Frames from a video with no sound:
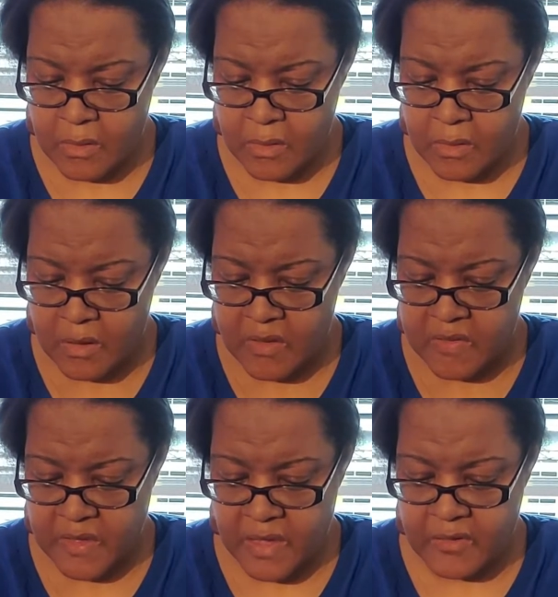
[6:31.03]

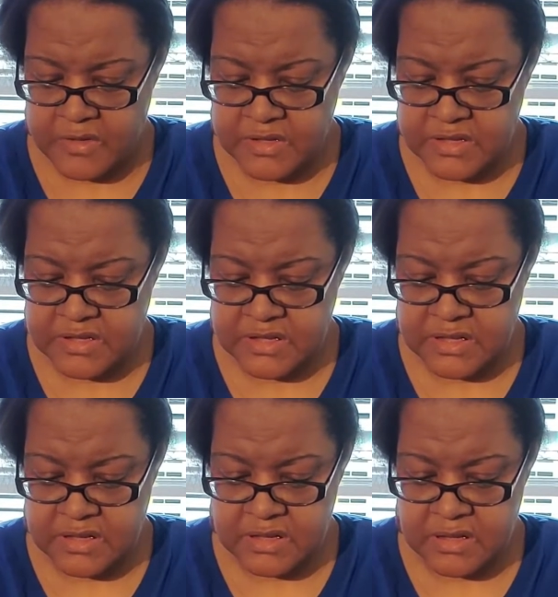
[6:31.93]
1,000
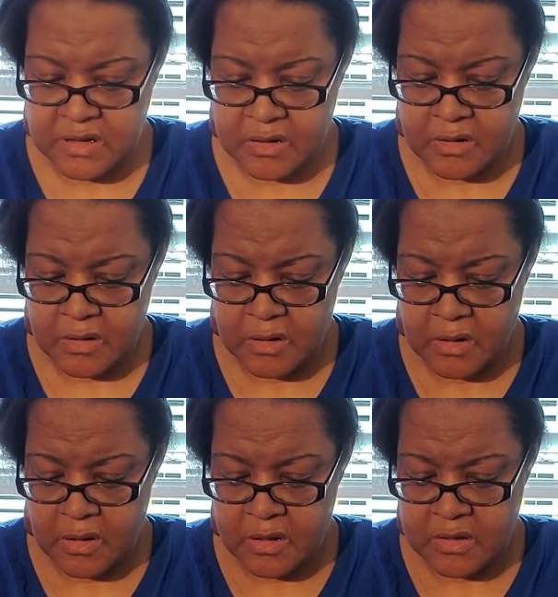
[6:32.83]
seeds in here,
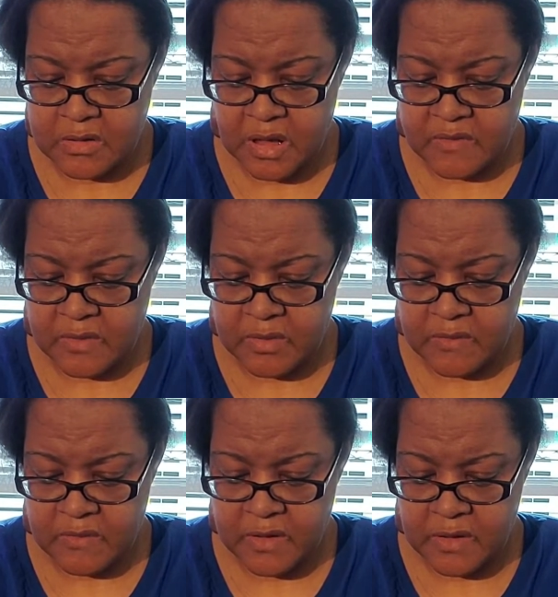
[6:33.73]
so you have to be
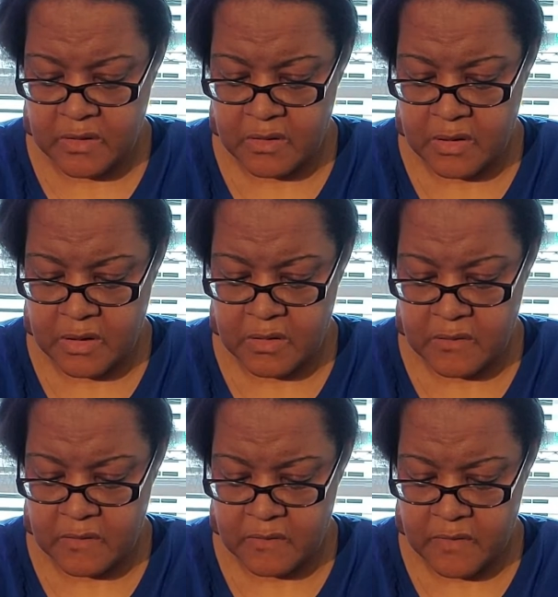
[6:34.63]
very,
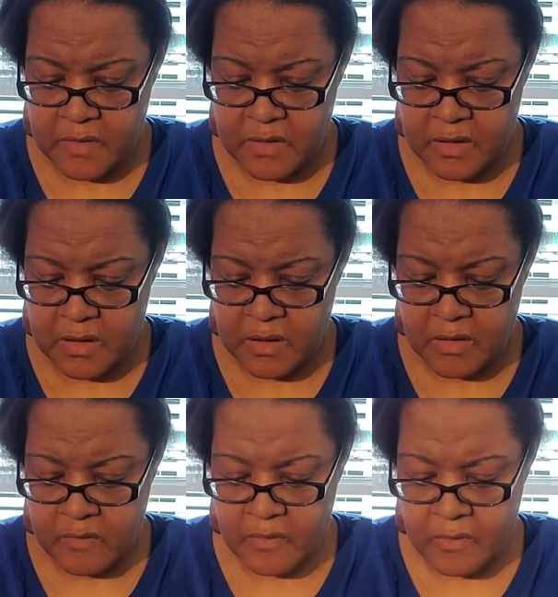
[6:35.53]
very careful,